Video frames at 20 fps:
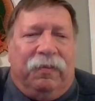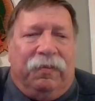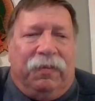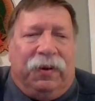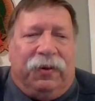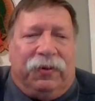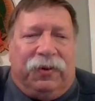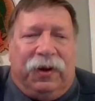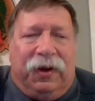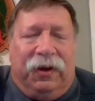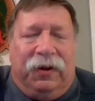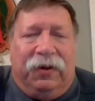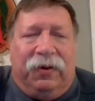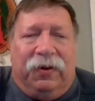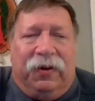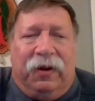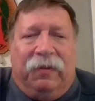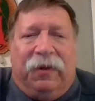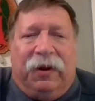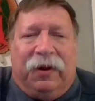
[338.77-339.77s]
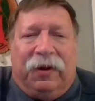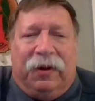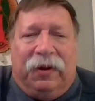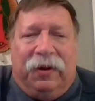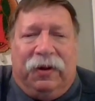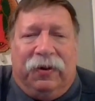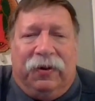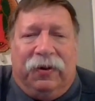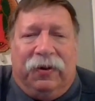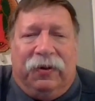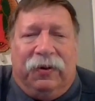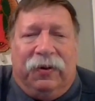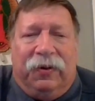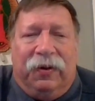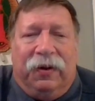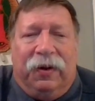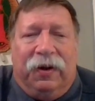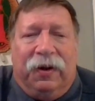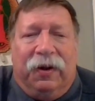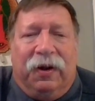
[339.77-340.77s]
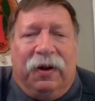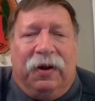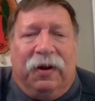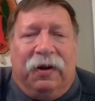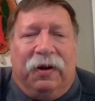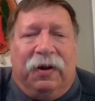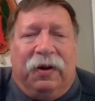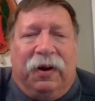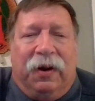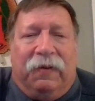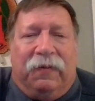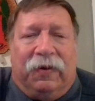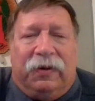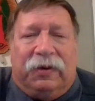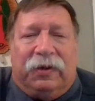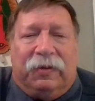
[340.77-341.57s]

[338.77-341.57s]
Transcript: Bottino and McHugh never